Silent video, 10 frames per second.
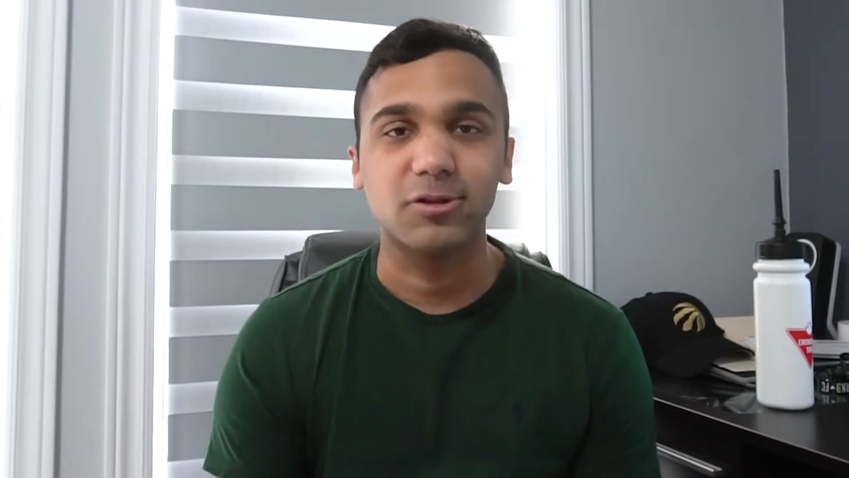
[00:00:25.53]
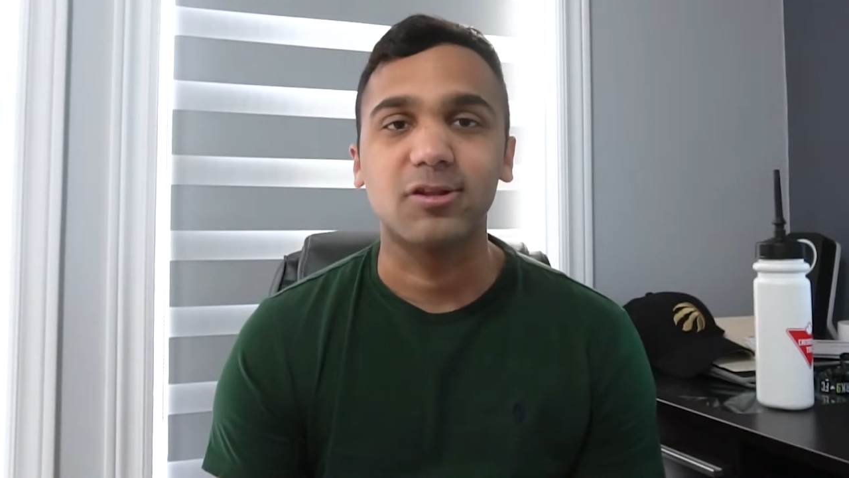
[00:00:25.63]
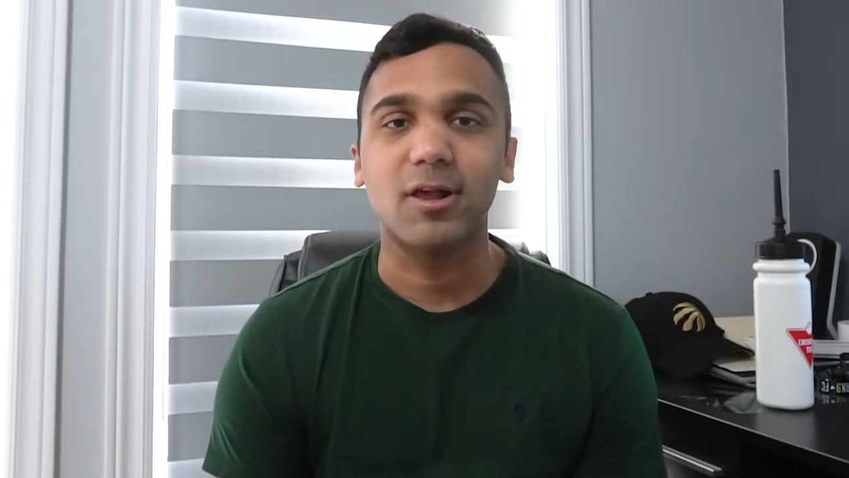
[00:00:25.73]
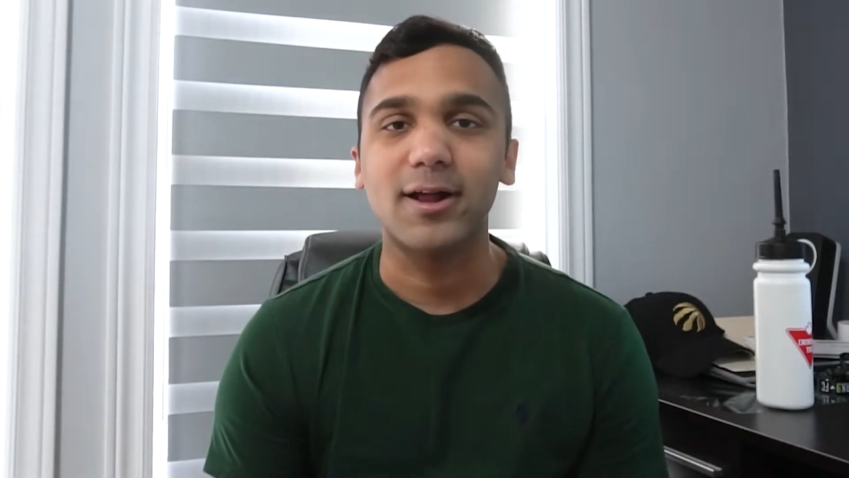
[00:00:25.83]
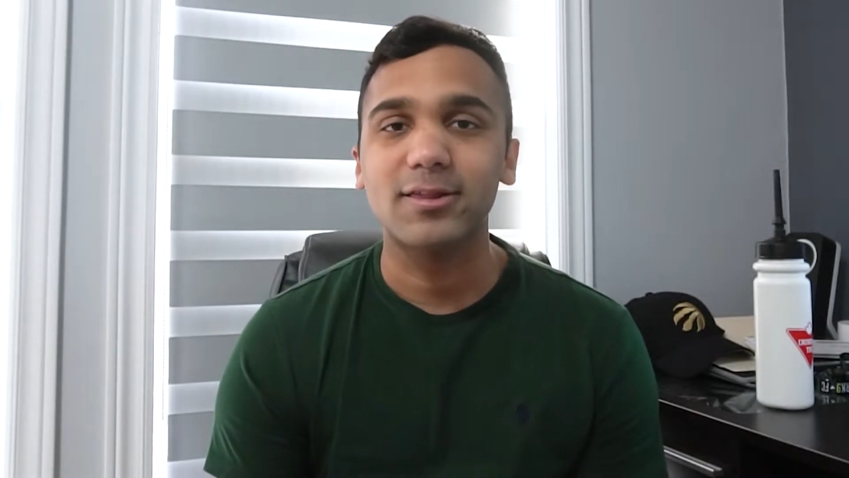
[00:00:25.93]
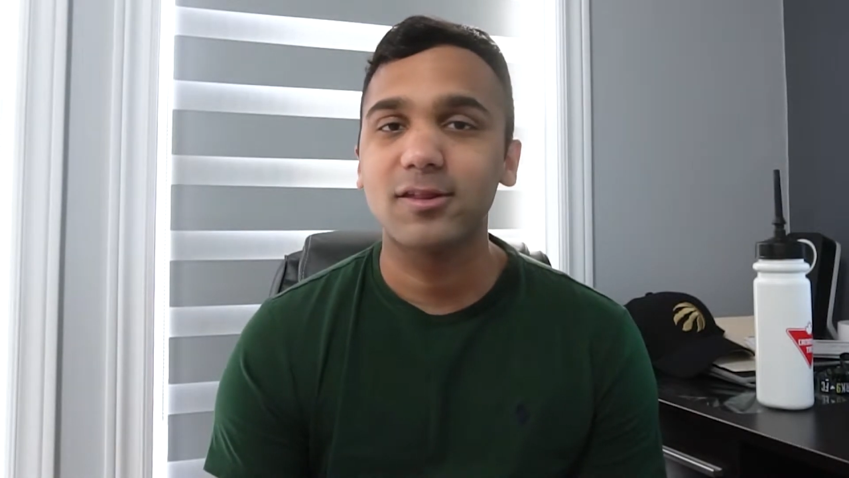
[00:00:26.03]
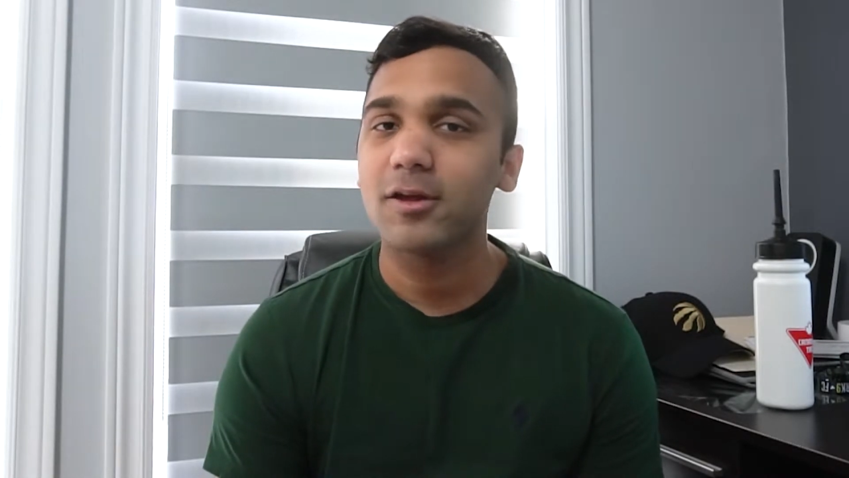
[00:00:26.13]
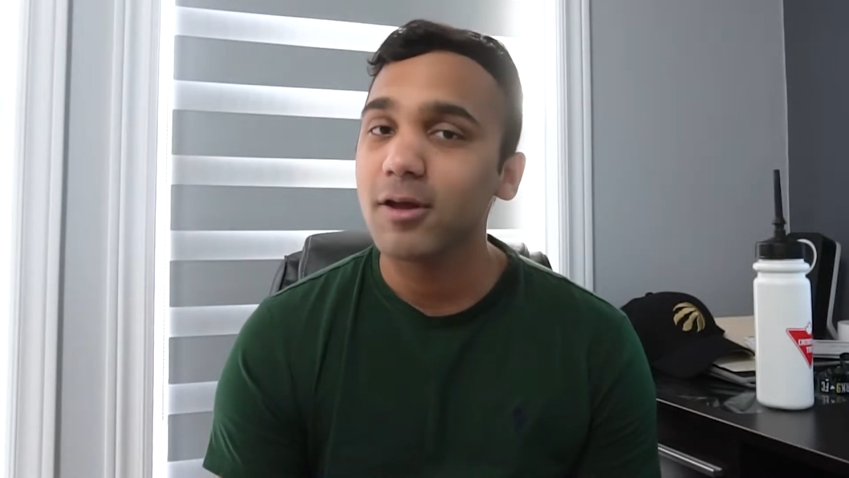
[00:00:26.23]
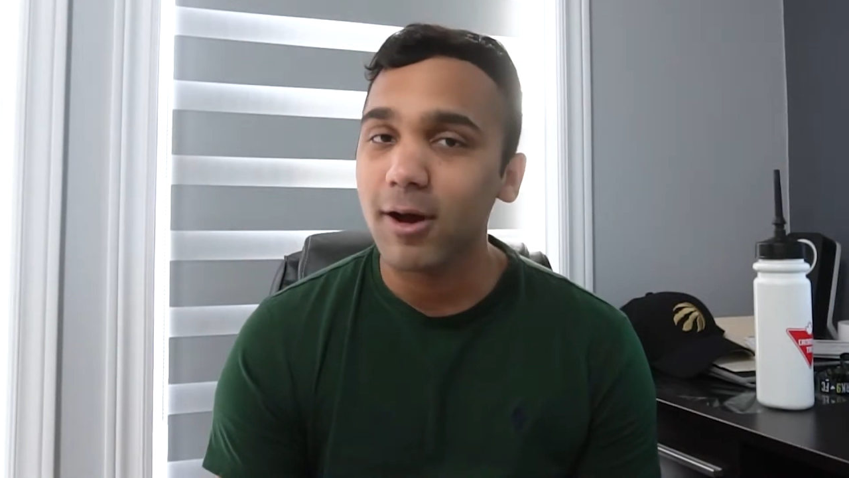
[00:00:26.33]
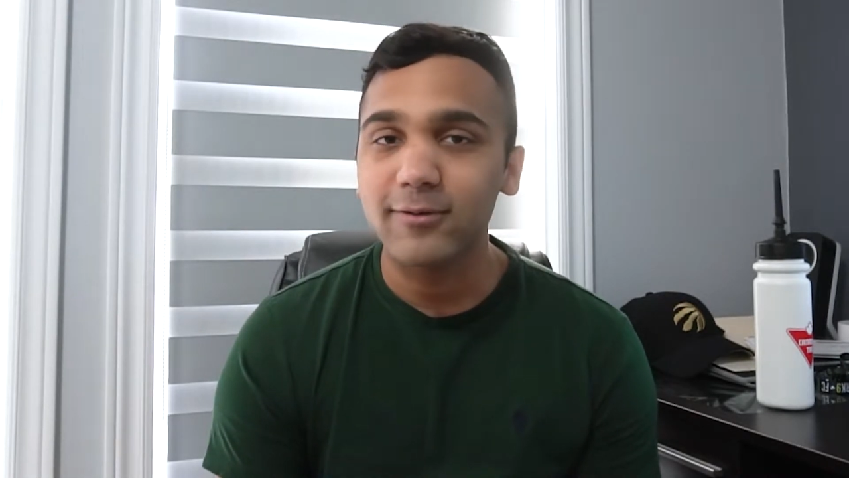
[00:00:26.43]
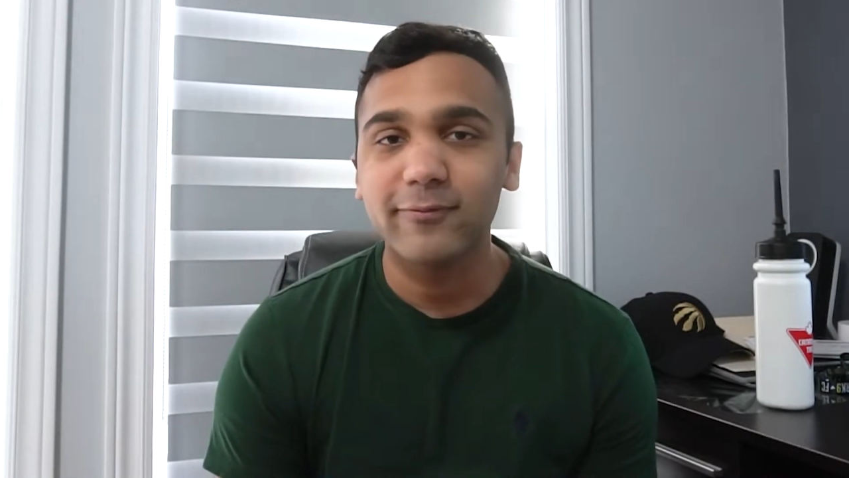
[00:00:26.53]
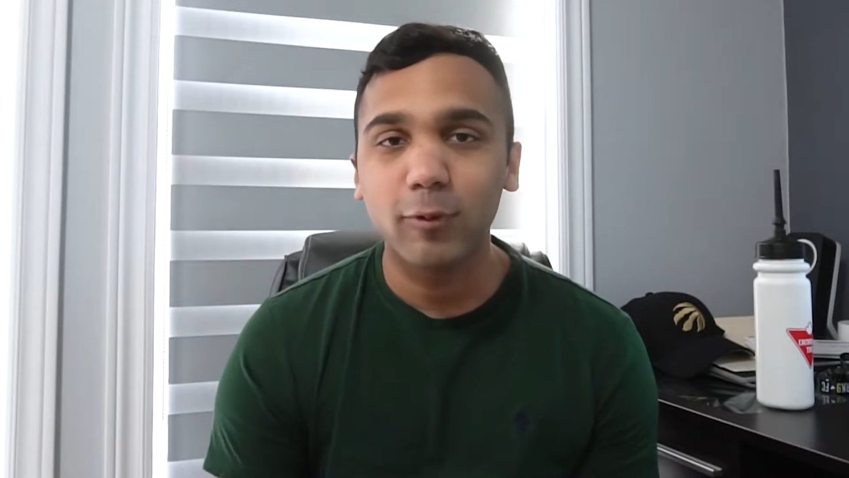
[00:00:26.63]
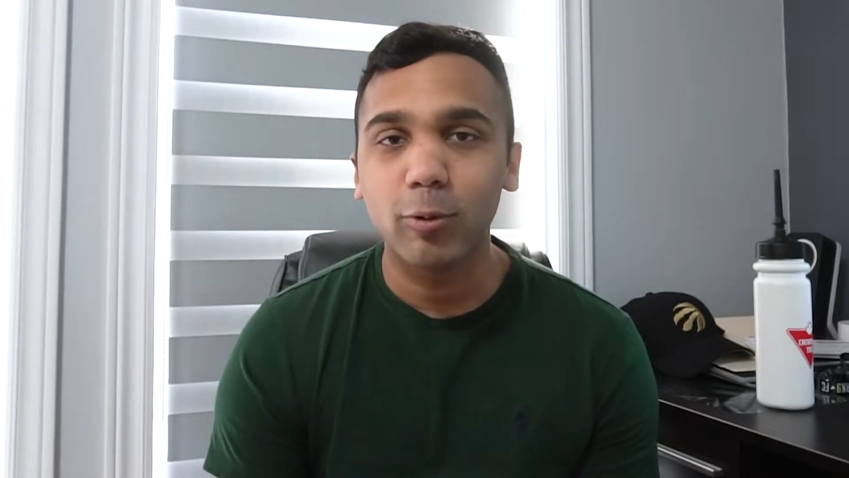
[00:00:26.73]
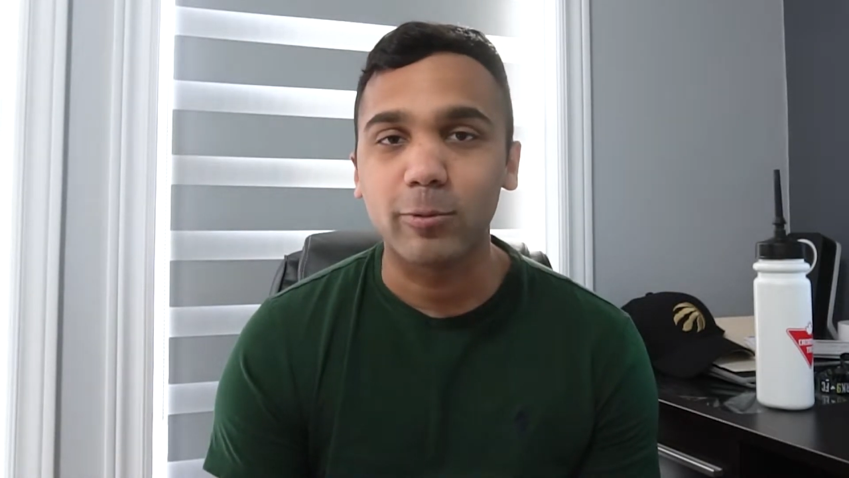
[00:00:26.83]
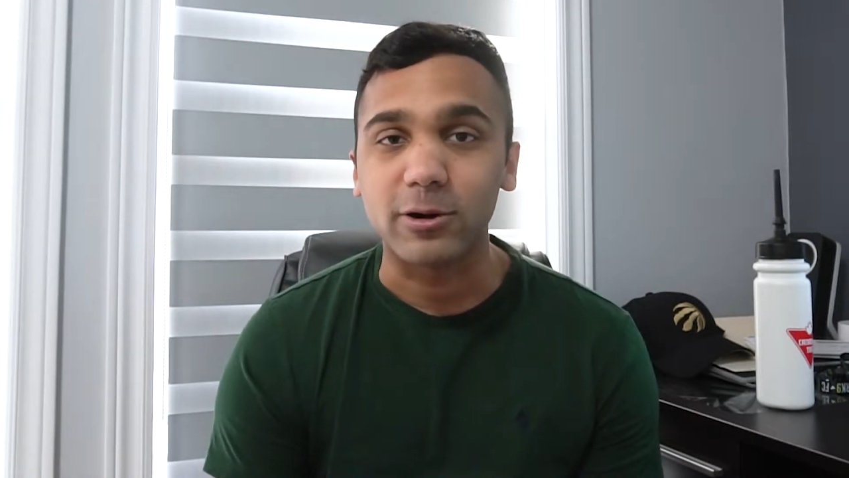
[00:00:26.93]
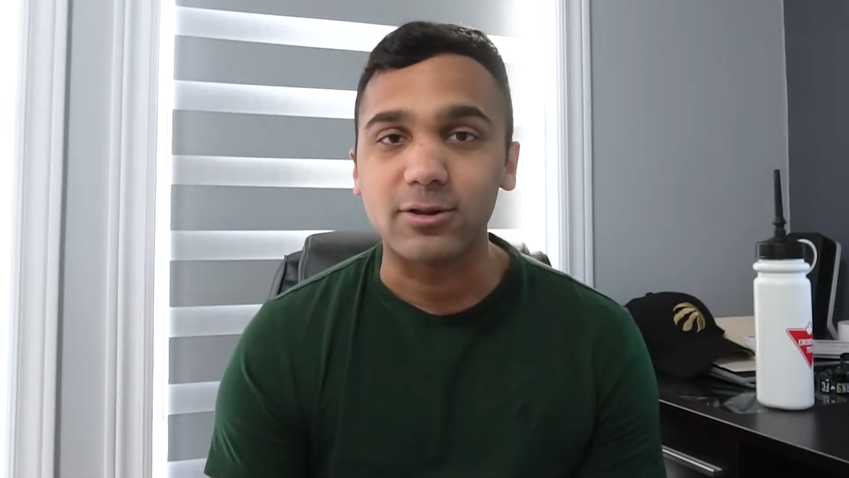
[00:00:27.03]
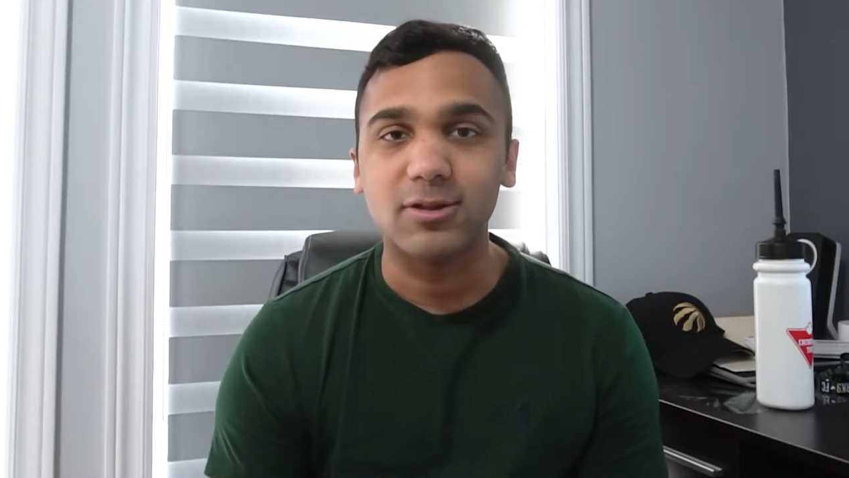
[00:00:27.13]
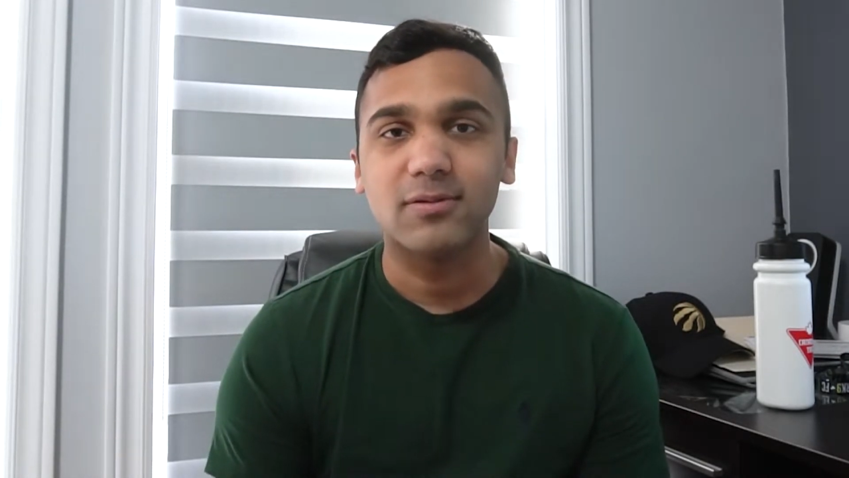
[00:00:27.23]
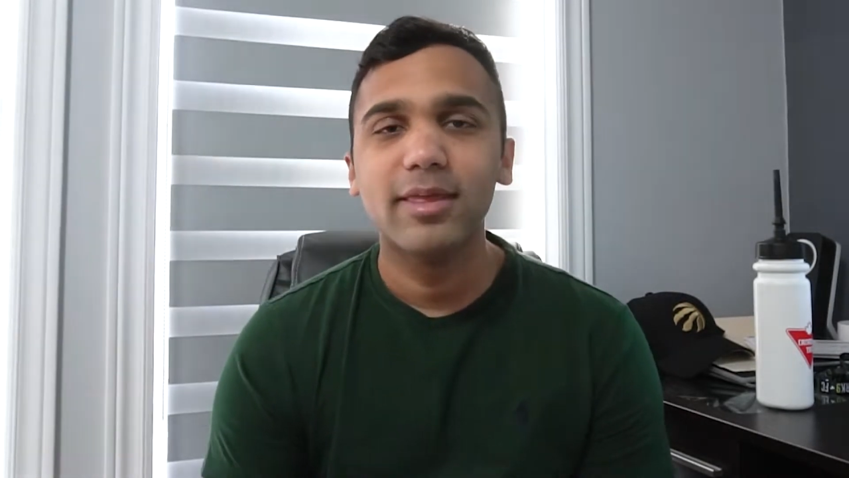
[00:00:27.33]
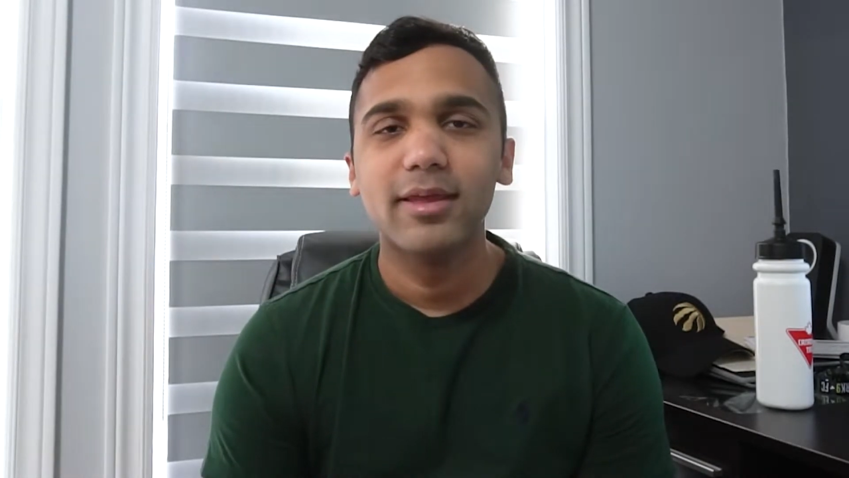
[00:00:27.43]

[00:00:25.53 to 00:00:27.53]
slots on forwards?